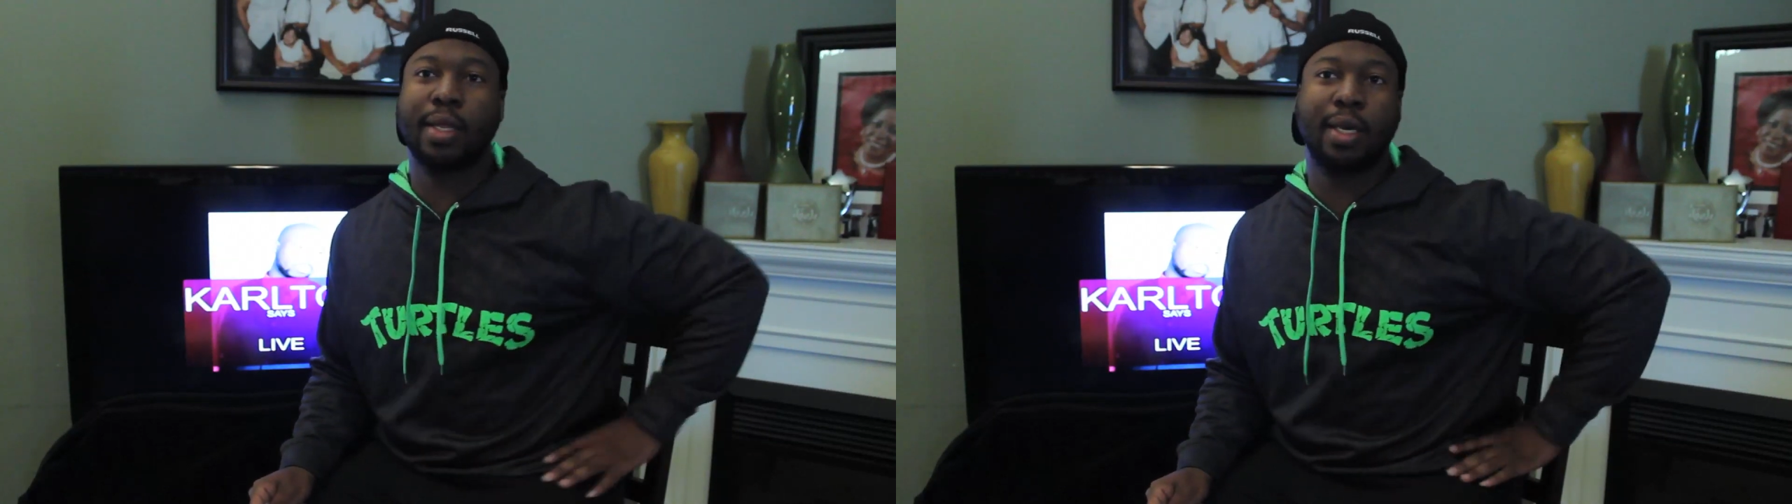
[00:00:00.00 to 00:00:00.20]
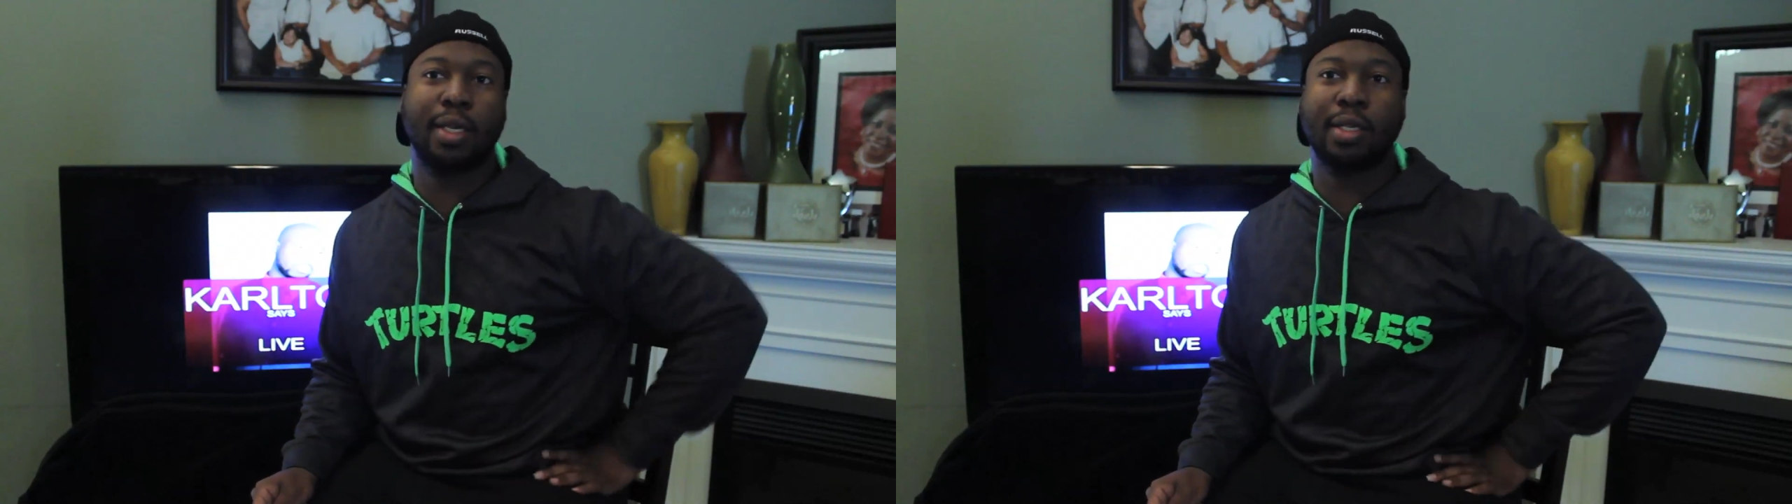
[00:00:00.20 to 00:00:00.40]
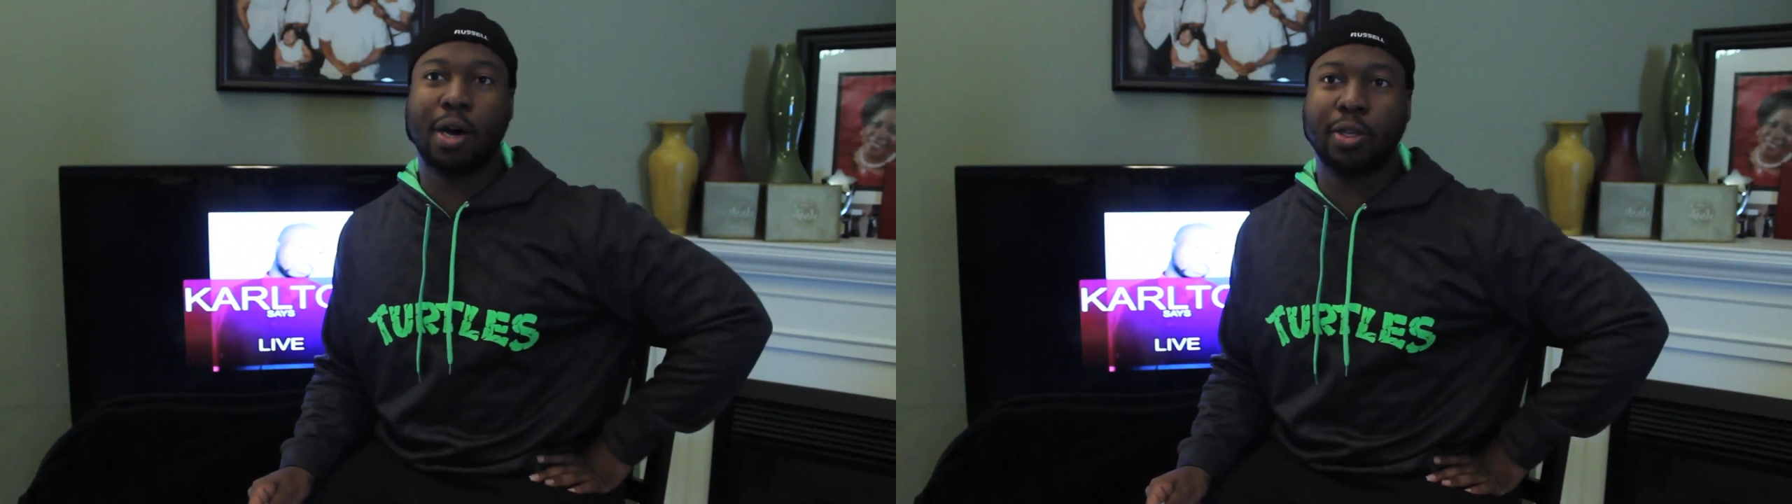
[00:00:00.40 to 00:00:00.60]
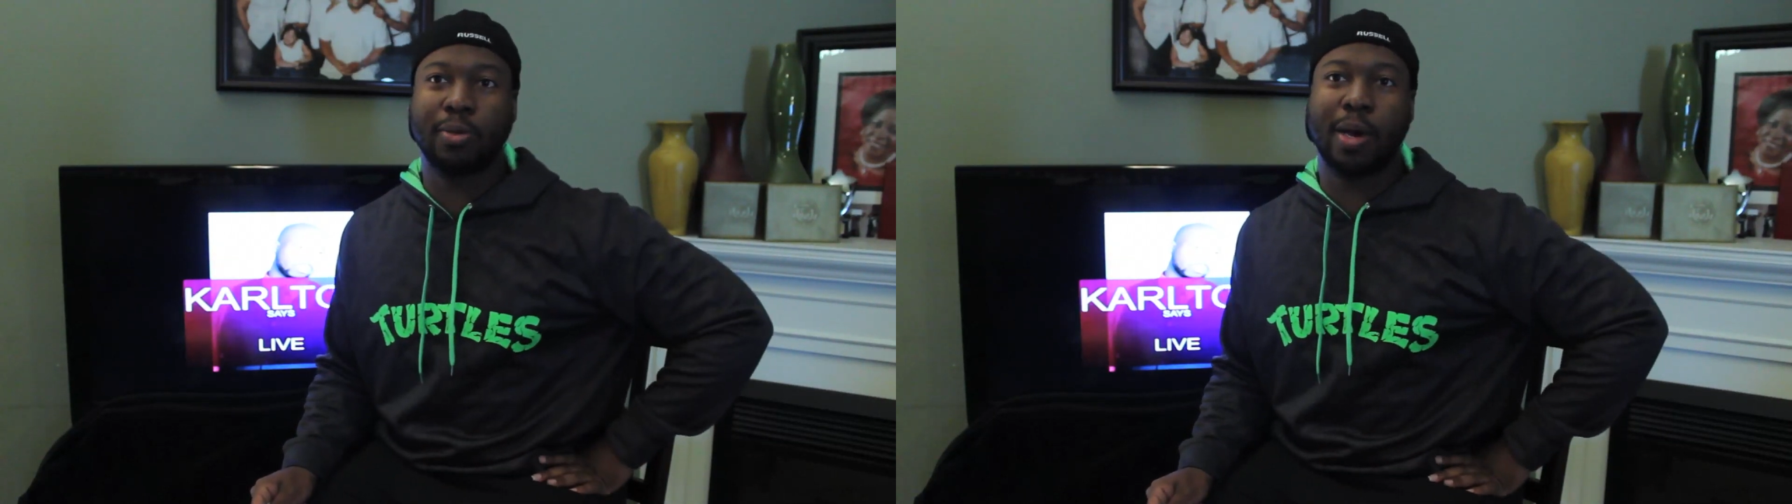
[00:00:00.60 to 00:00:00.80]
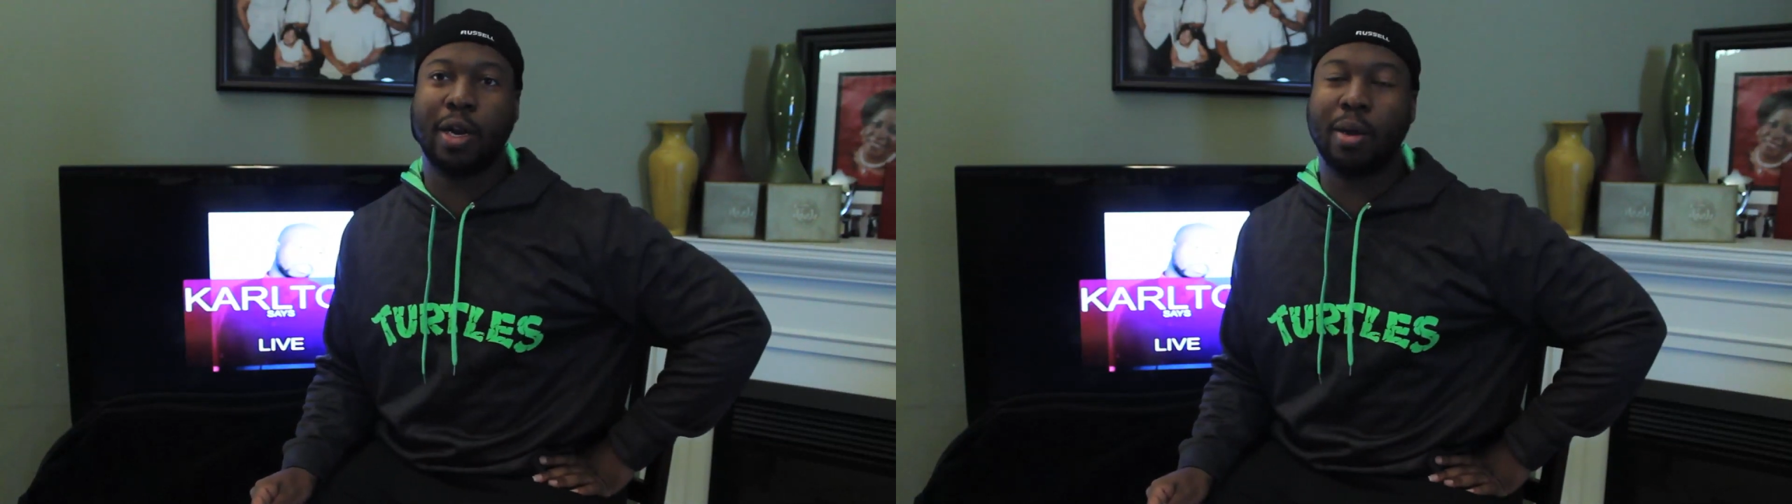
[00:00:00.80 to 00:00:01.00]
I think it's
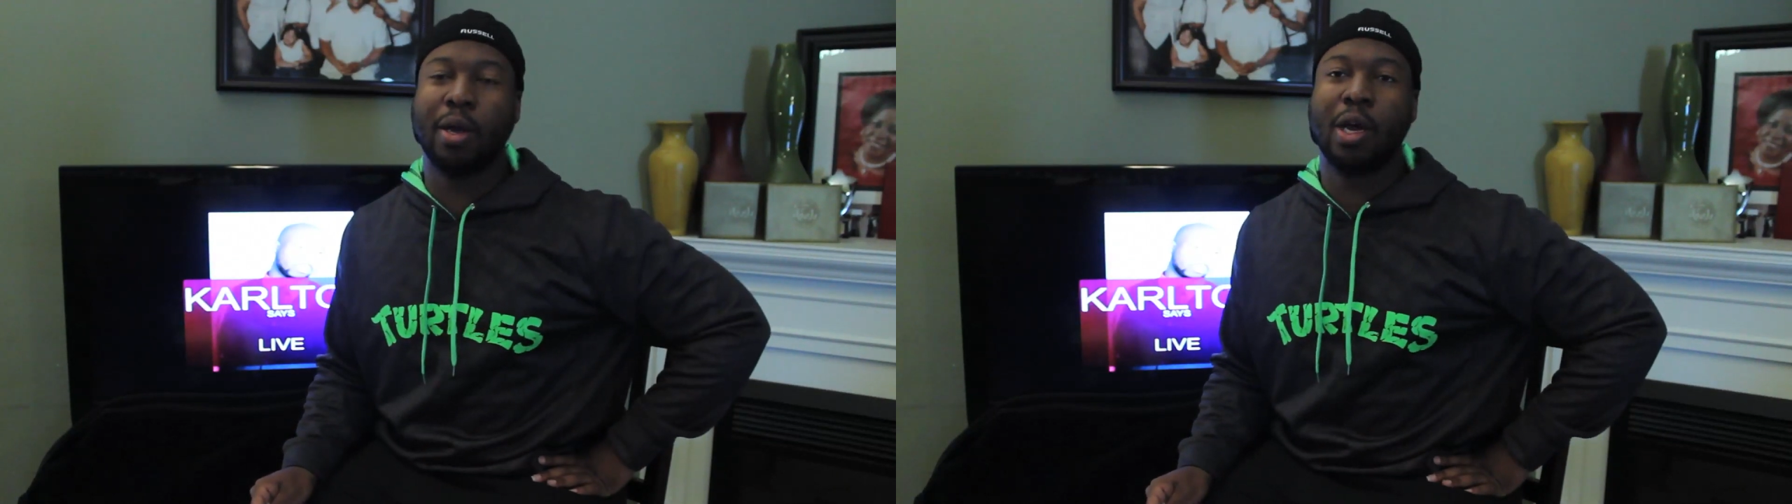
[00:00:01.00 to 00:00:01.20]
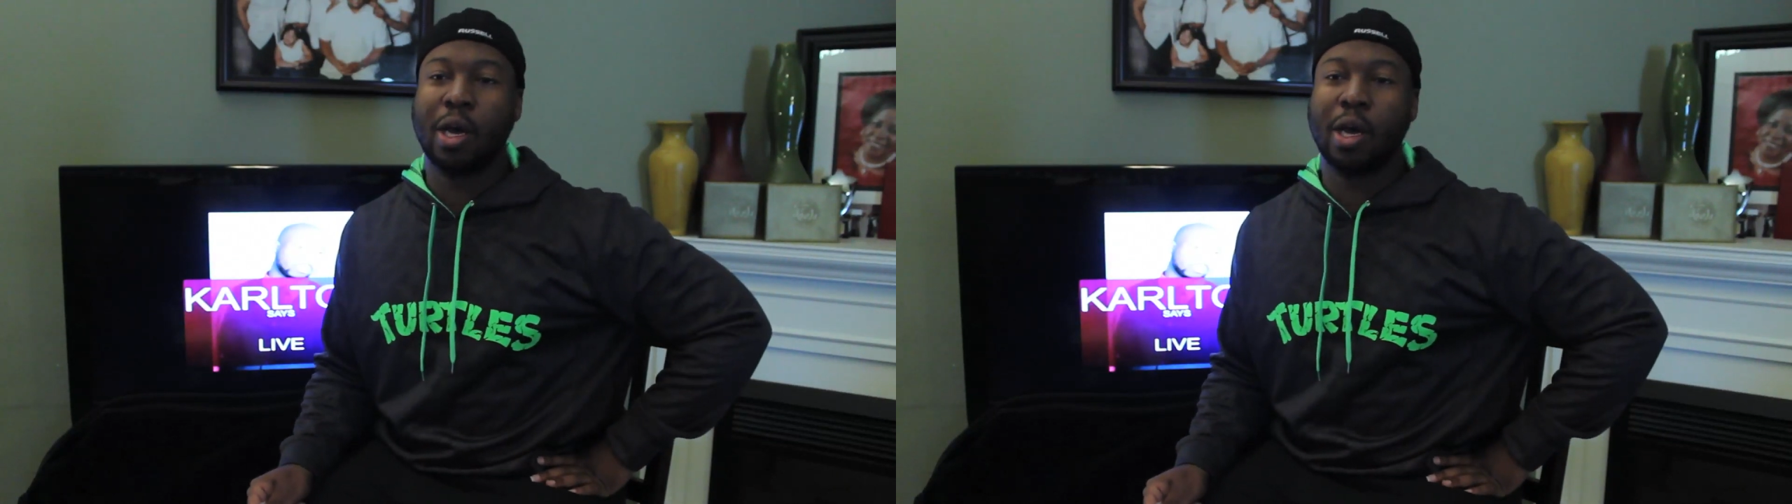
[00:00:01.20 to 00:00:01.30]
awesome how they're